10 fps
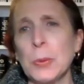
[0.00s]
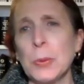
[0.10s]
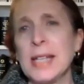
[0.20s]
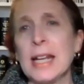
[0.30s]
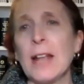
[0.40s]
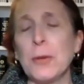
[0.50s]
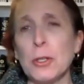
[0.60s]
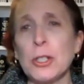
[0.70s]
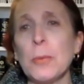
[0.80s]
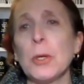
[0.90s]
want to say, if you're
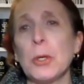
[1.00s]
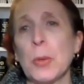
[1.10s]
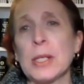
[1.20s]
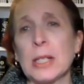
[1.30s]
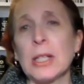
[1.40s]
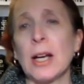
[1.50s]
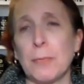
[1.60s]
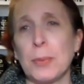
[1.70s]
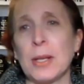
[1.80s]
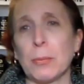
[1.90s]
someone who has a lot of
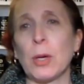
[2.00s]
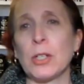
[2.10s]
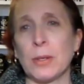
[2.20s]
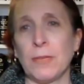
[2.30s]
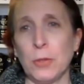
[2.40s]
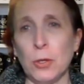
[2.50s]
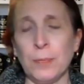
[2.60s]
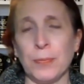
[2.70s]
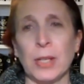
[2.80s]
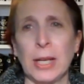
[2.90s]
PMP project,
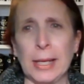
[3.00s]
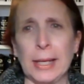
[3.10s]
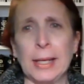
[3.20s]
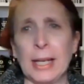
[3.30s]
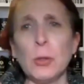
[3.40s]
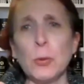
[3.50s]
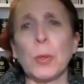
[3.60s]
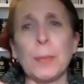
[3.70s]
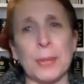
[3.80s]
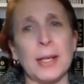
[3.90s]
here's
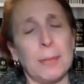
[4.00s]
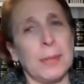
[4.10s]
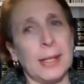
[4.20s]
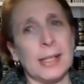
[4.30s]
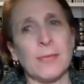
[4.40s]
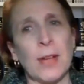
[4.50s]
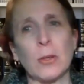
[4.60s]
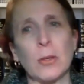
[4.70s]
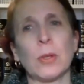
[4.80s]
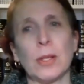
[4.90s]
where PMP is
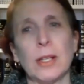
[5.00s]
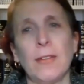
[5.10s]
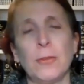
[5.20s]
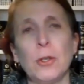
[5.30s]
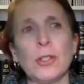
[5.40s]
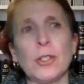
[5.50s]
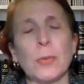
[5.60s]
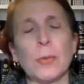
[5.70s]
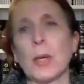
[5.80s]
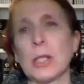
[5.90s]
valuable. If you're
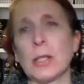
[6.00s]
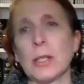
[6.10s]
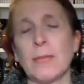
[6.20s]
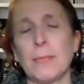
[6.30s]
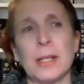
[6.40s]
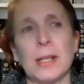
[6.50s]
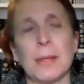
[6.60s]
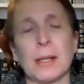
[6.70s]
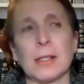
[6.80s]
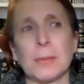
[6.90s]
someone who has a lot of PM
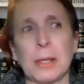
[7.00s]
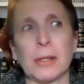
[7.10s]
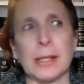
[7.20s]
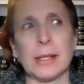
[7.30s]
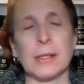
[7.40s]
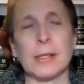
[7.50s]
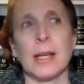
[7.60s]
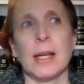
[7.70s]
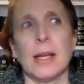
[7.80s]
experience,